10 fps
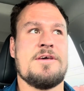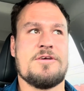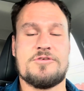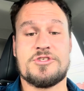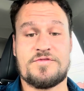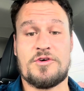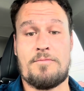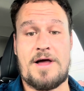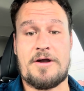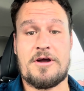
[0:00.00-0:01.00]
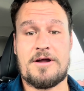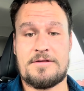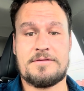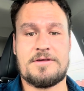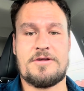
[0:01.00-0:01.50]
you just feel better,
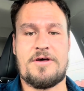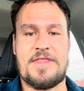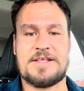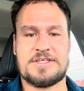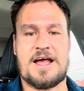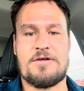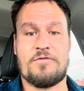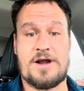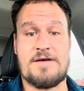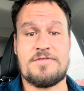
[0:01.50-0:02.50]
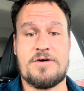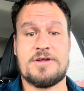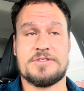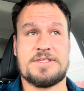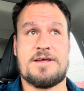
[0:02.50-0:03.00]
and that's kind of what I've noticed.